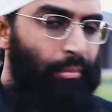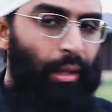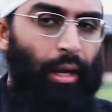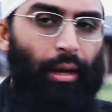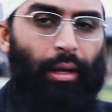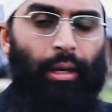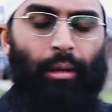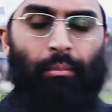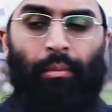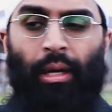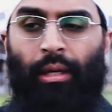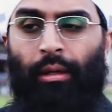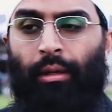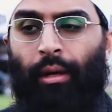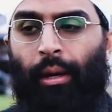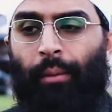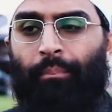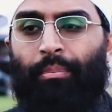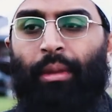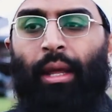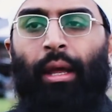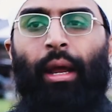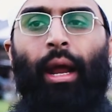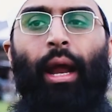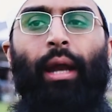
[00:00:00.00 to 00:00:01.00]
in Mecca,
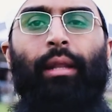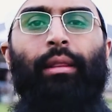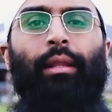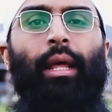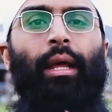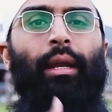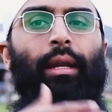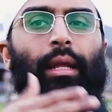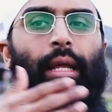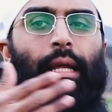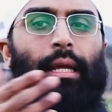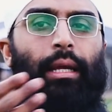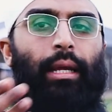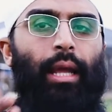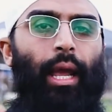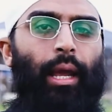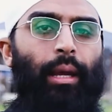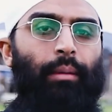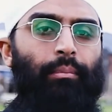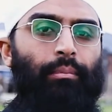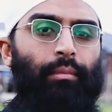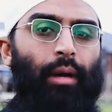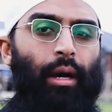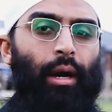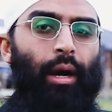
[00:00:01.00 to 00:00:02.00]
and then he
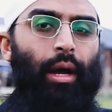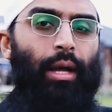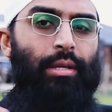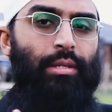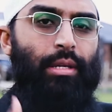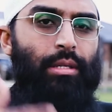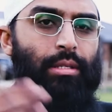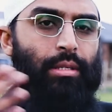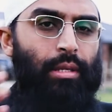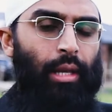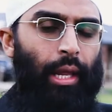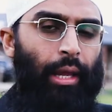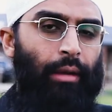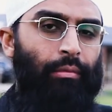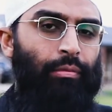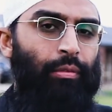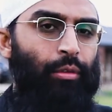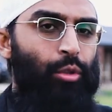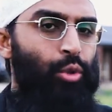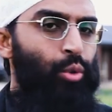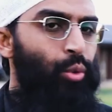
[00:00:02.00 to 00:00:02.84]
came as a slave